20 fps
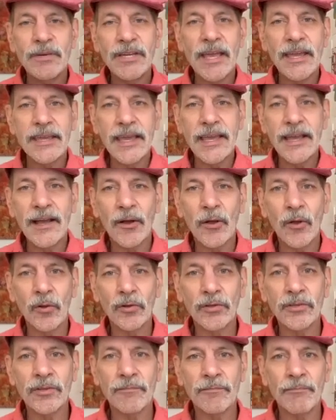I'm taking
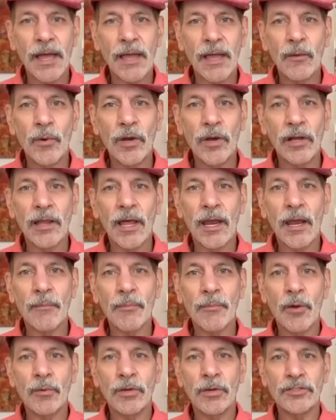hold of my will and
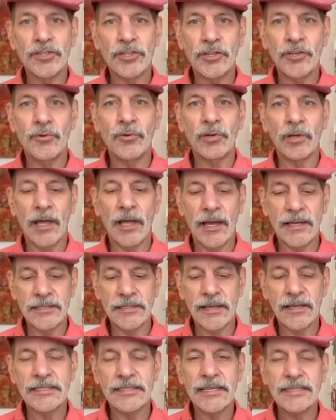I'm going to utilize
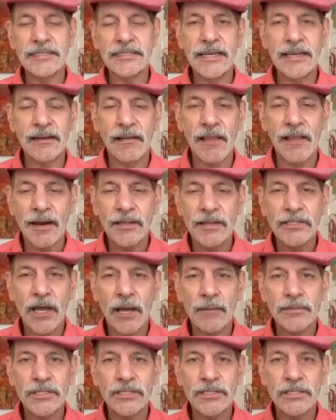it because I see it a lot of
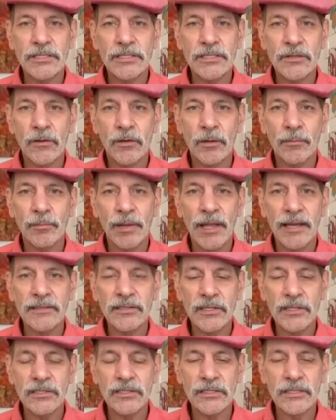times as a solar
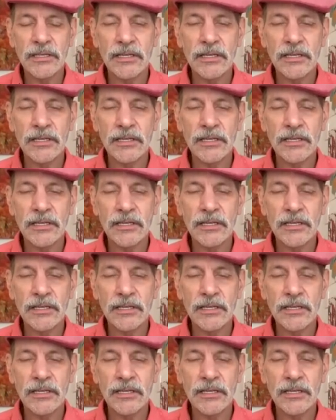plexus.